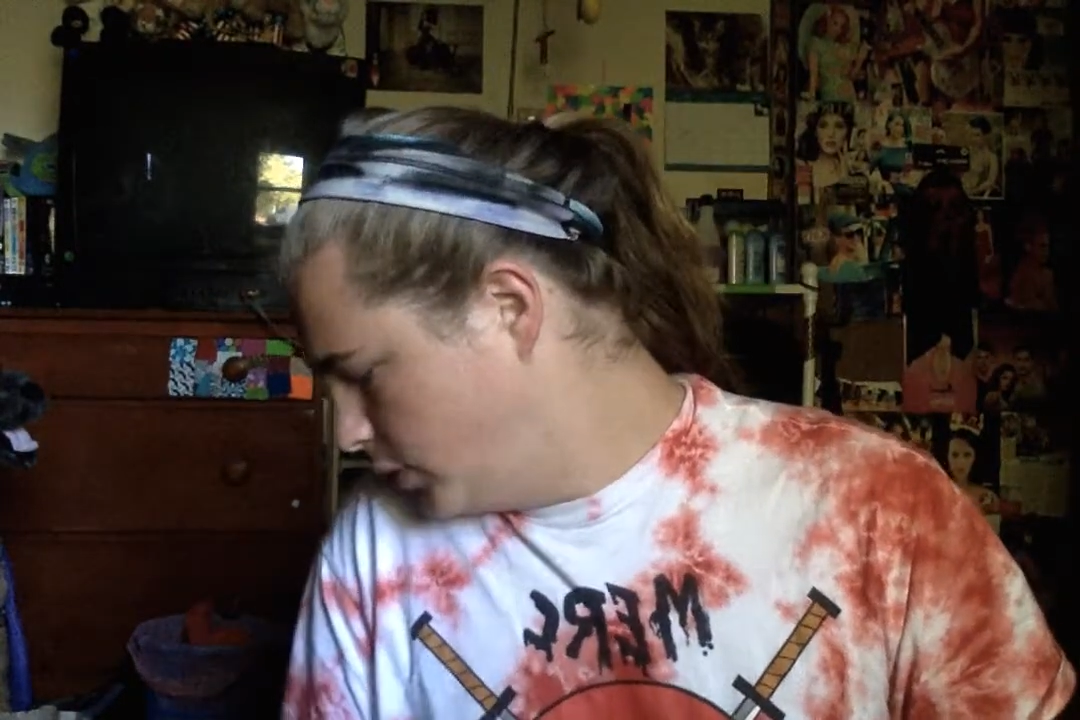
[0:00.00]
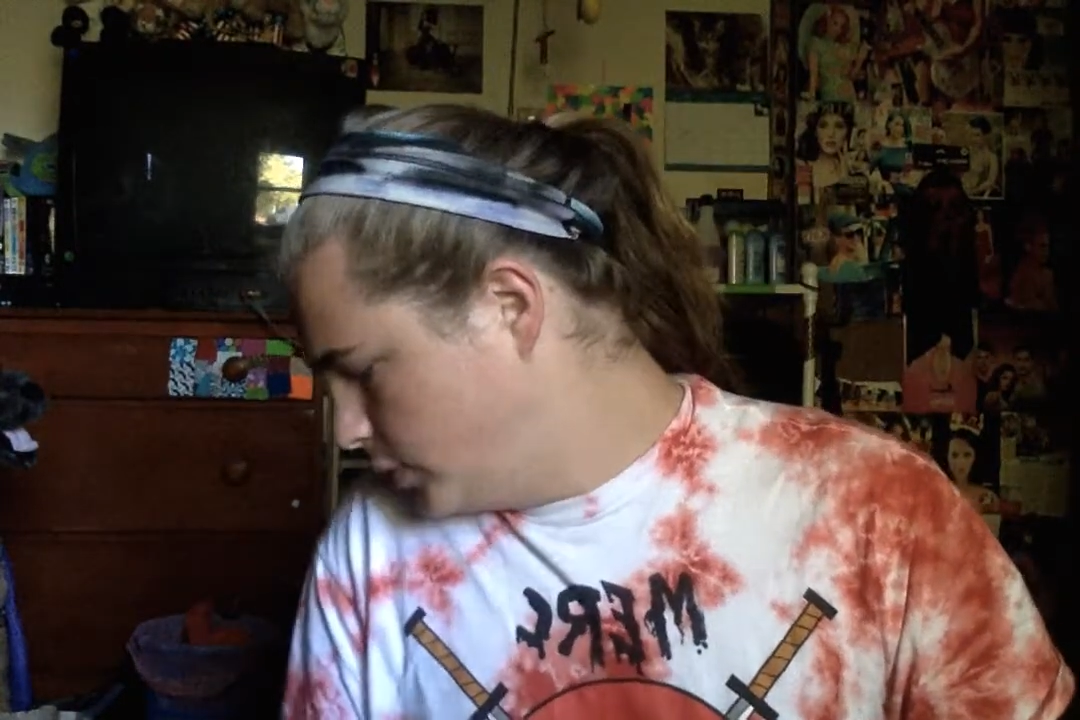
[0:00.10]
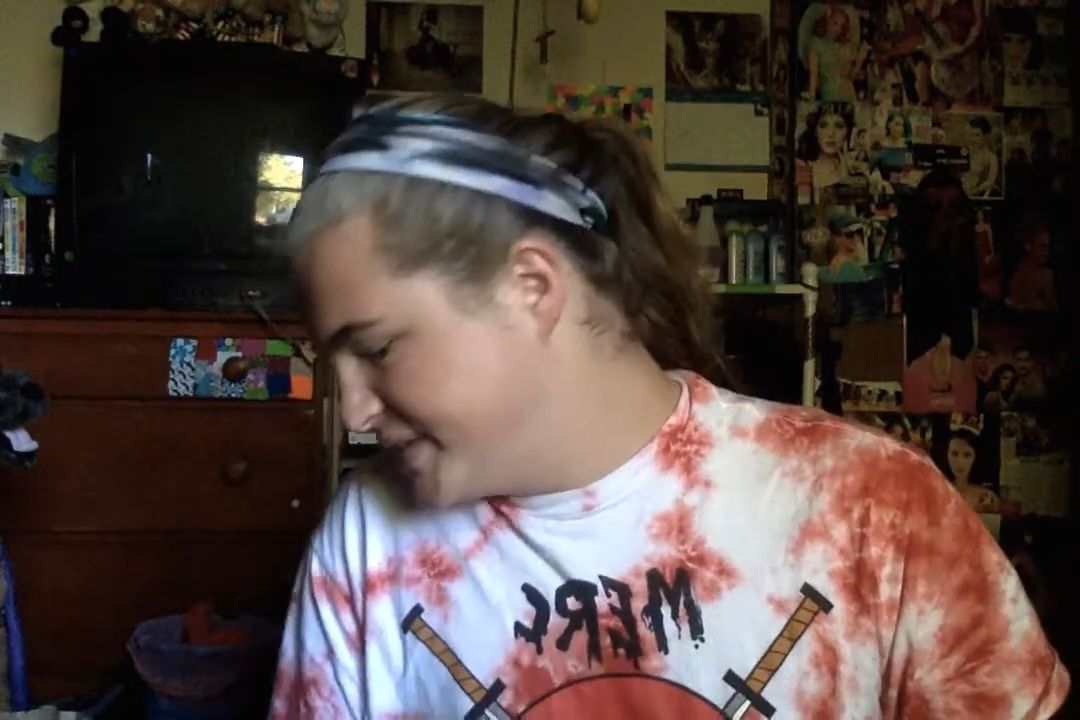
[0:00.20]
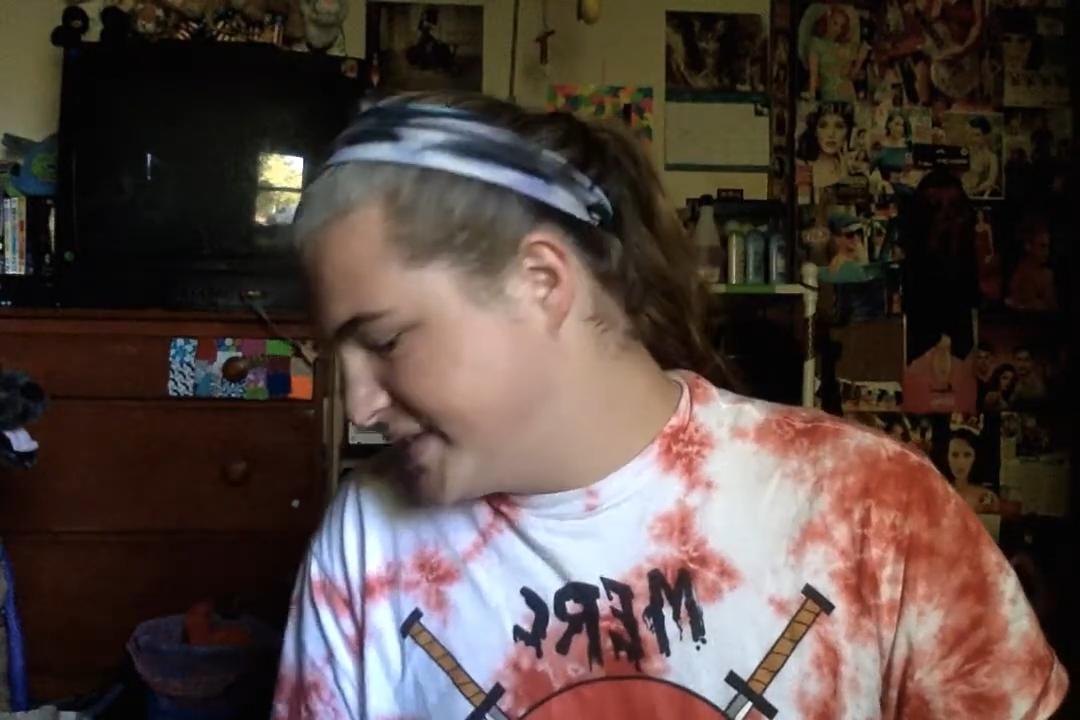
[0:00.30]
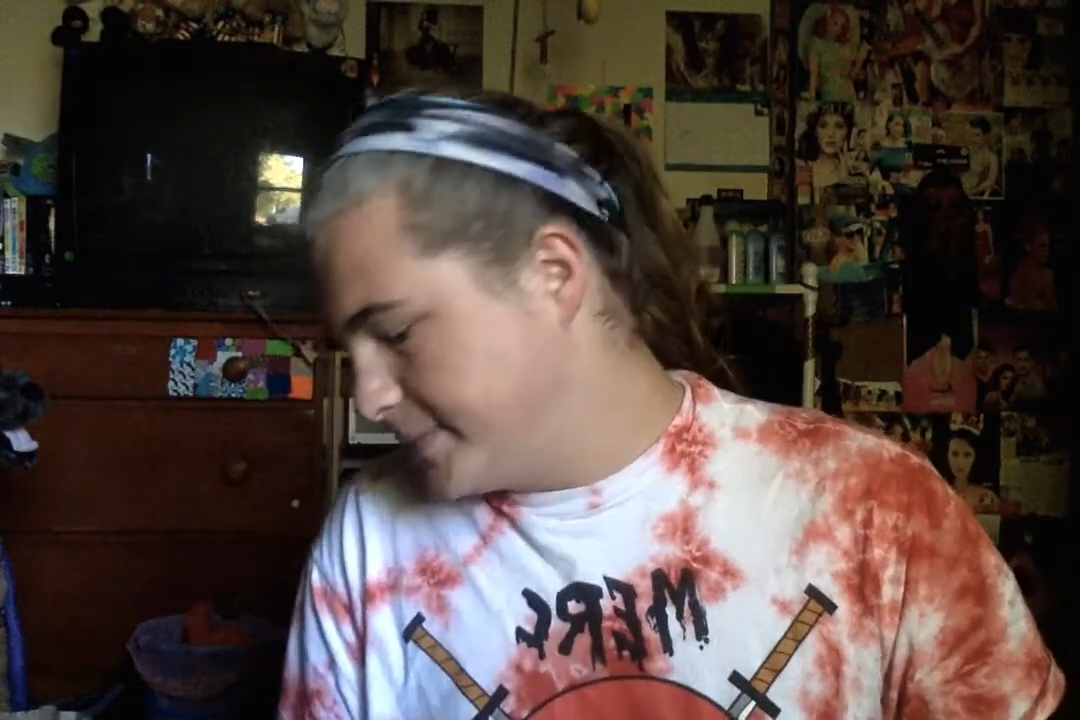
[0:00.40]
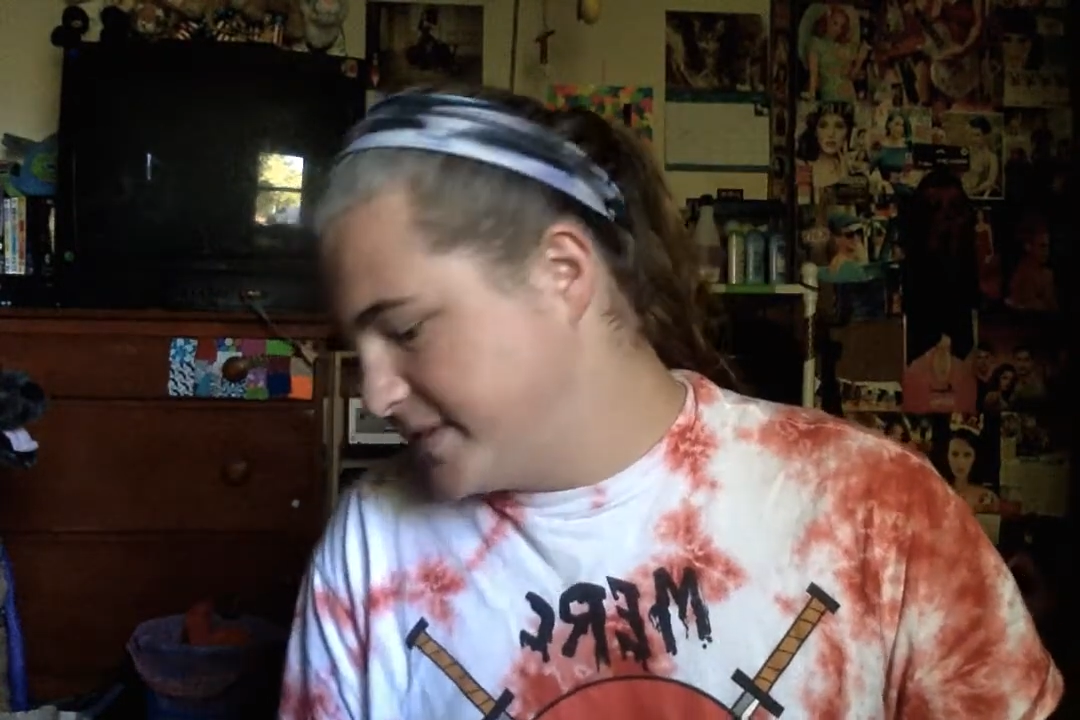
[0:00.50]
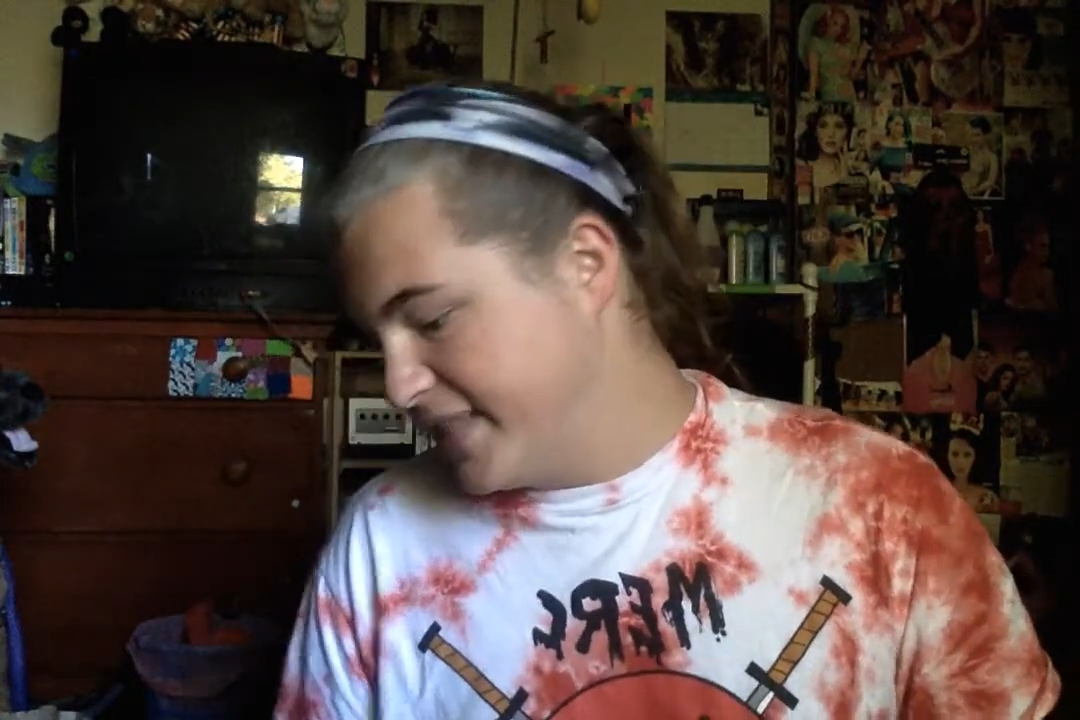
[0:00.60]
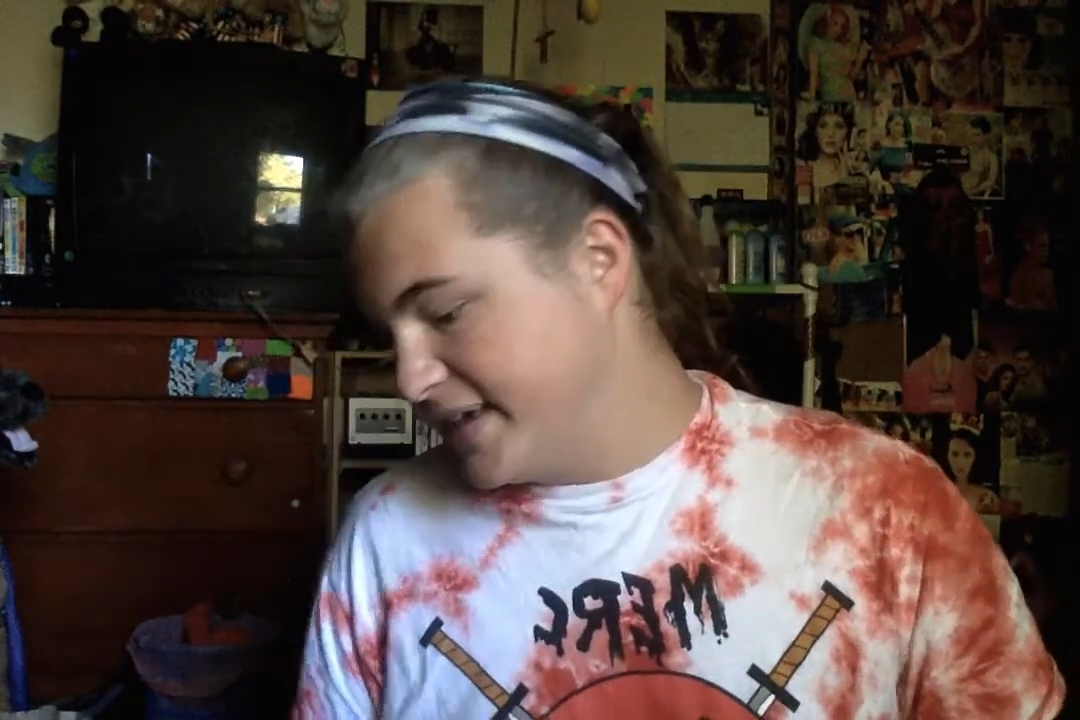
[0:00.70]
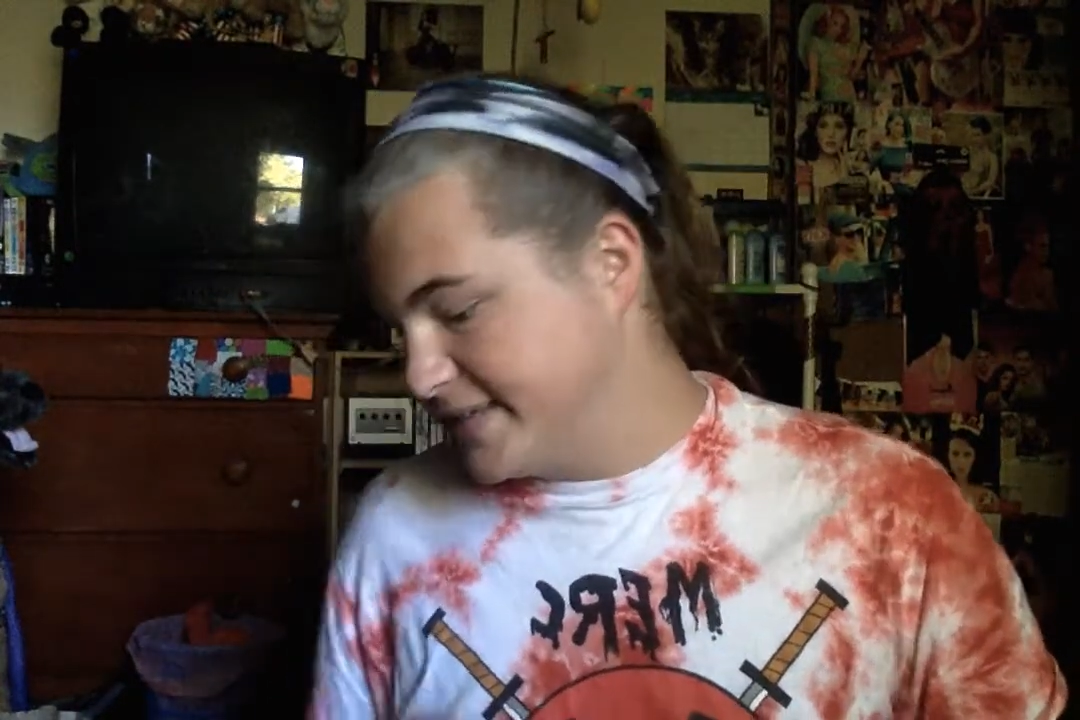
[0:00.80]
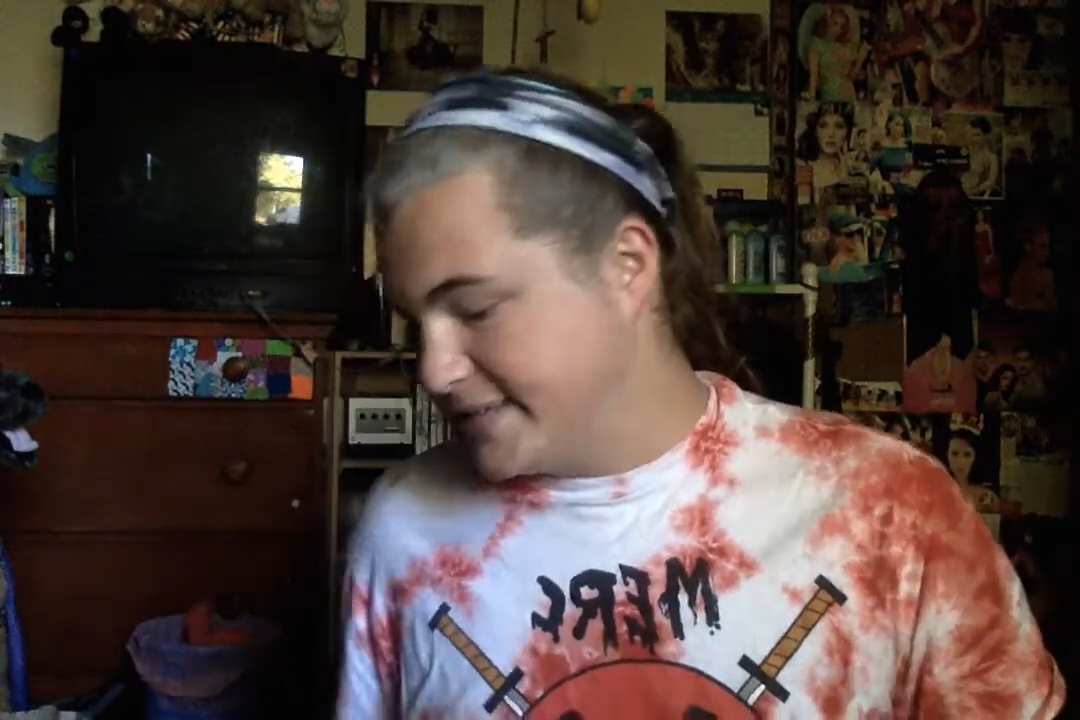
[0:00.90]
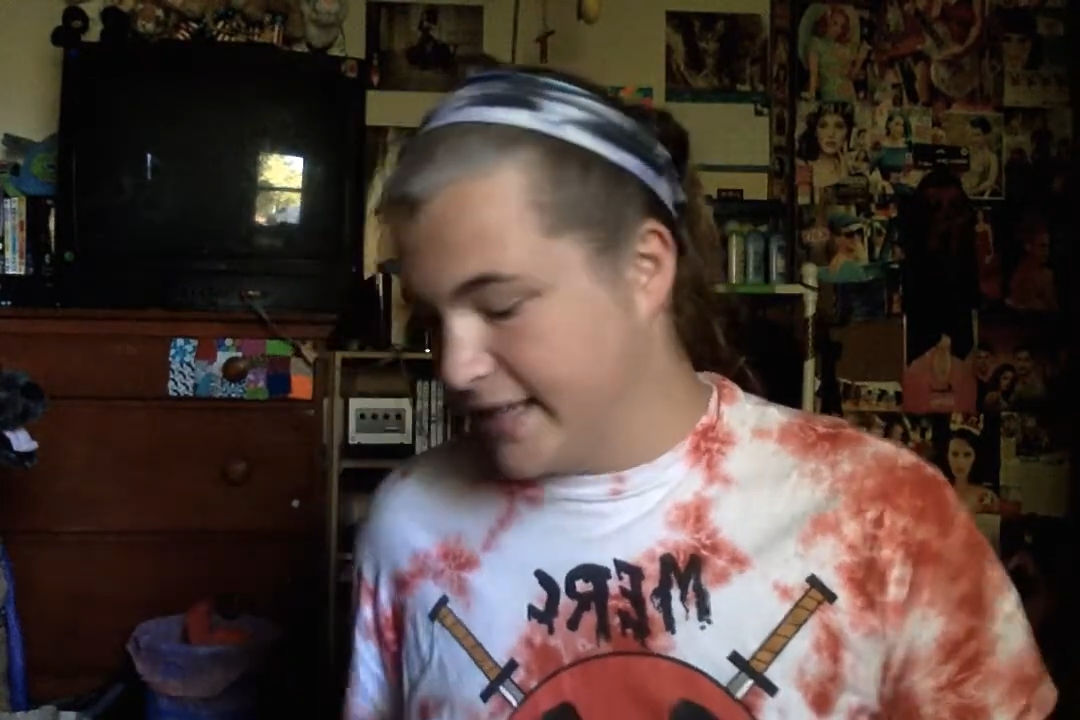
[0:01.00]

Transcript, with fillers: we'll skip to this